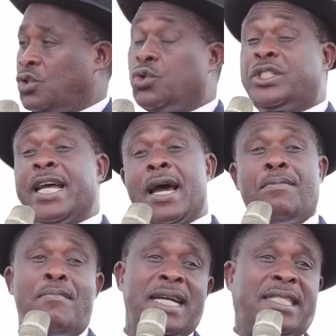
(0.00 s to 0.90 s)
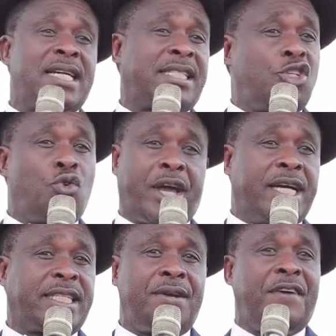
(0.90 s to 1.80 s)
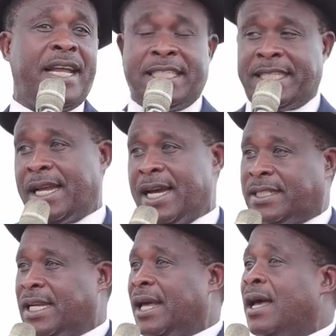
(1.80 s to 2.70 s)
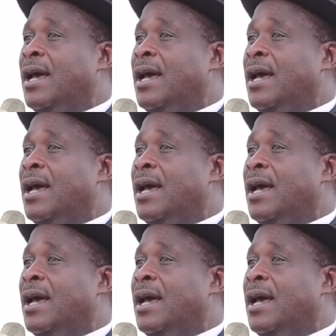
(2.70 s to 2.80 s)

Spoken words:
to take matters education very seriously.